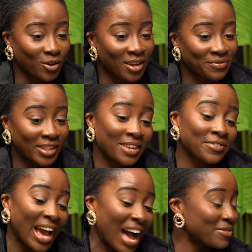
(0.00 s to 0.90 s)
No, if
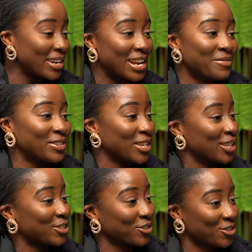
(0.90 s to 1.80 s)
if you haven't lived it,
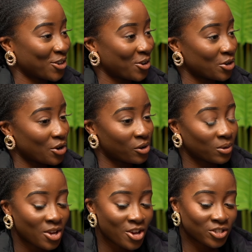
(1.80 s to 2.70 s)
you just don't
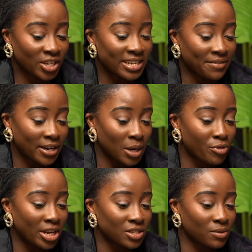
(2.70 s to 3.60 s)
know. So you're definitely
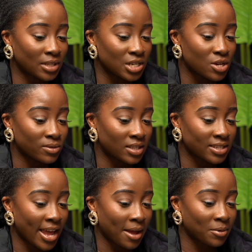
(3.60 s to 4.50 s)
bringing something new to
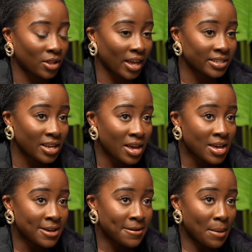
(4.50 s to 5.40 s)
the table. I guess
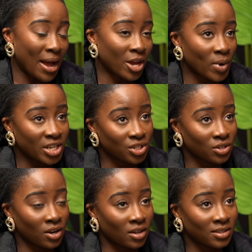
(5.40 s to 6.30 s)
my
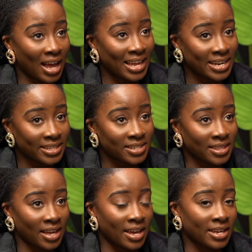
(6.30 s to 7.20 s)
question adding
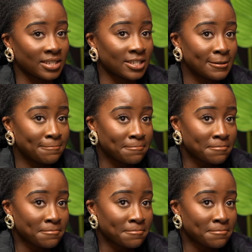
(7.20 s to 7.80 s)
to that is